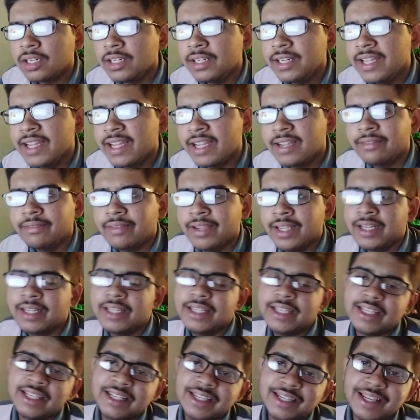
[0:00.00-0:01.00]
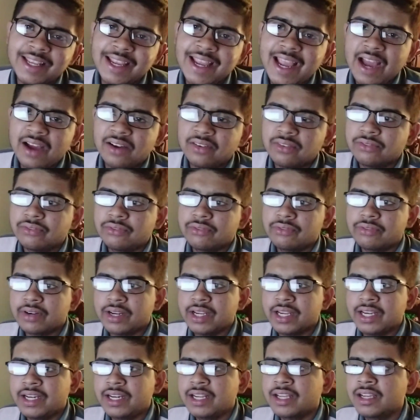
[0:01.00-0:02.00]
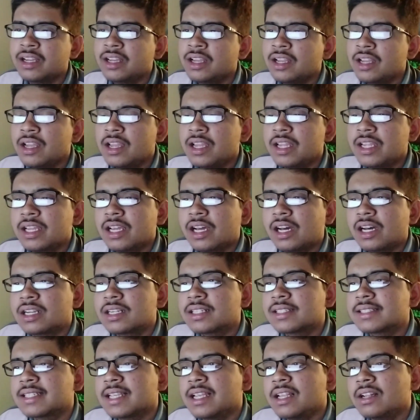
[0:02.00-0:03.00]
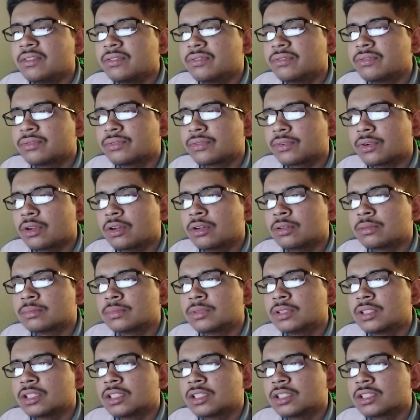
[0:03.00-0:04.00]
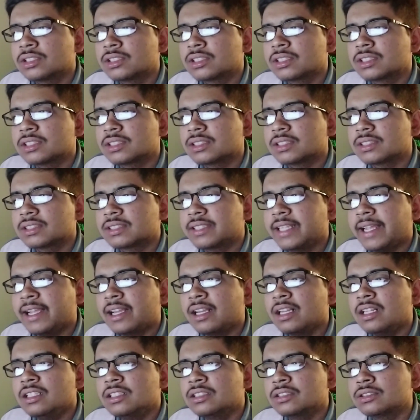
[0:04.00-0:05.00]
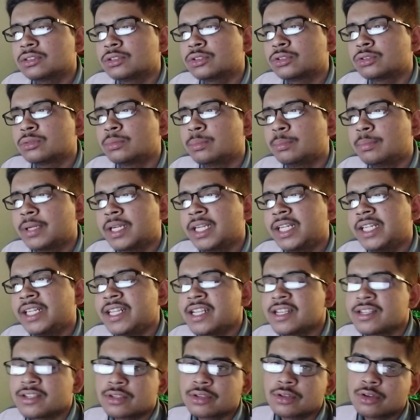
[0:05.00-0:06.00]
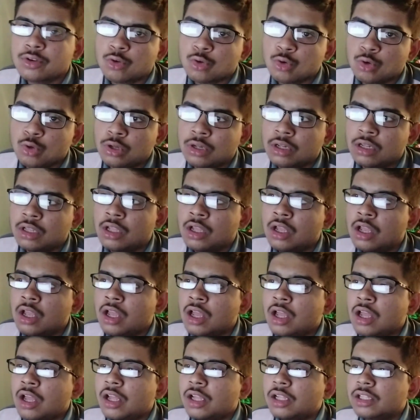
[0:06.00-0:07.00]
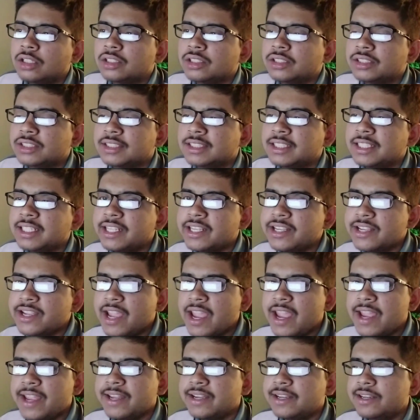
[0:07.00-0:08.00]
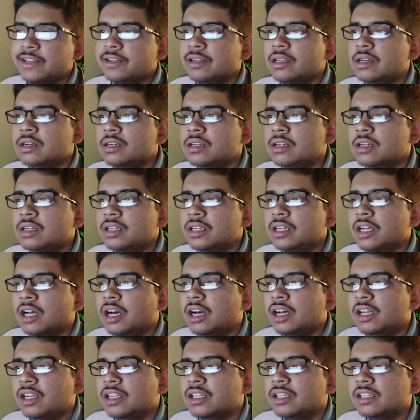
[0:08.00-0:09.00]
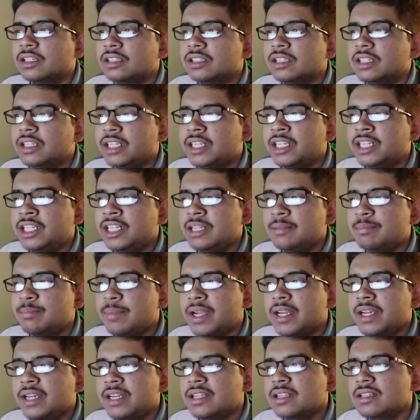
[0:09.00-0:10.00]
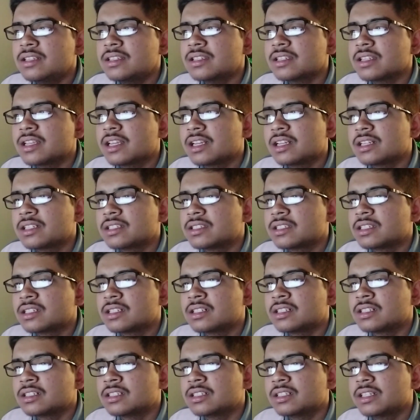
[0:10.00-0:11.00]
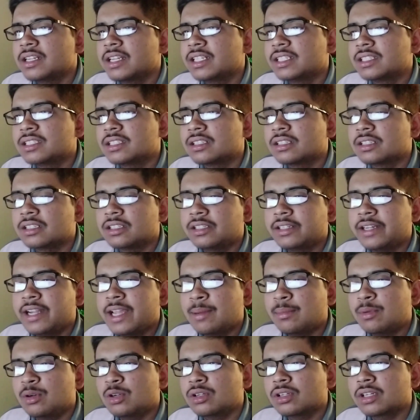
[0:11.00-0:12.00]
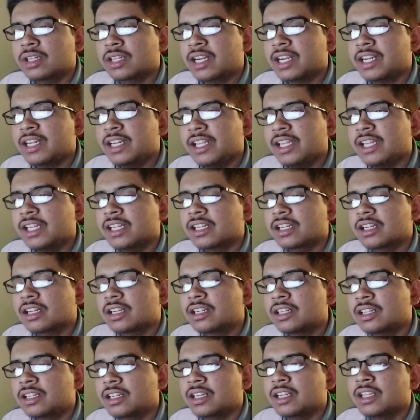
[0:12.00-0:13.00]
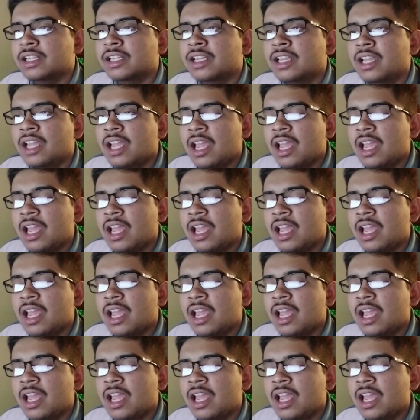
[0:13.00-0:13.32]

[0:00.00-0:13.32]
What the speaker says: day when India freed herself from the shackles to British rule, she gained her independence as a democratic country